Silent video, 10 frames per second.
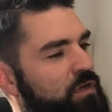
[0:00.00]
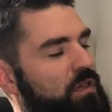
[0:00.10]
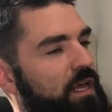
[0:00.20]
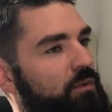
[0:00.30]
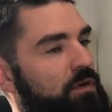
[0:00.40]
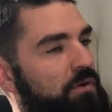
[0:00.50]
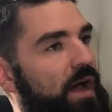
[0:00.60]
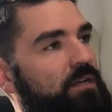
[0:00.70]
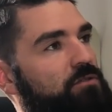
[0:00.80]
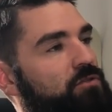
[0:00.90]
yeah. feel like when you
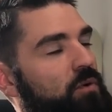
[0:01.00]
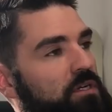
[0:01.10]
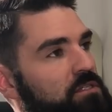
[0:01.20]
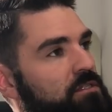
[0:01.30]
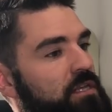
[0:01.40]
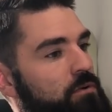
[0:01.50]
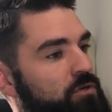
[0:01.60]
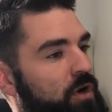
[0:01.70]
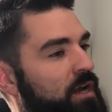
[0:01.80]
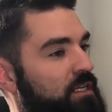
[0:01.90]
asked those questions, they were
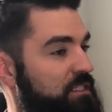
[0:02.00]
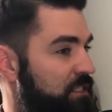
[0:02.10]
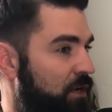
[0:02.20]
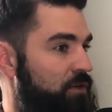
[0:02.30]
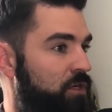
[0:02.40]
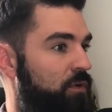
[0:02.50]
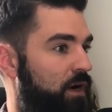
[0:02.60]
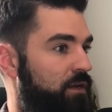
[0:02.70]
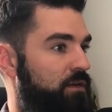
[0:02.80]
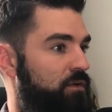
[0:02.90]
trying to sell you
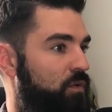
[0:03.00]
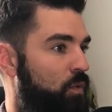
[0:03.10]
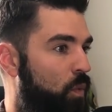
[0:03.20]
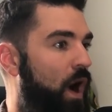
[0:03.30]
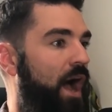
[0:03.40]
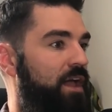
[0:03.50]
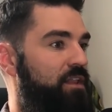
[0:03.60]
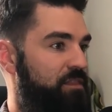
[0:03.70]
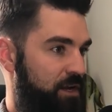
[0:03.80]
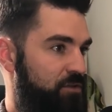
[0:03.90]
on oh,
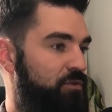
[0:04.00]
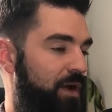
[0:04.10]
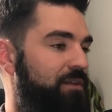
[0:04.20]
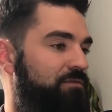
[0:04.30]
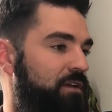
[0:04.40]
why they're the right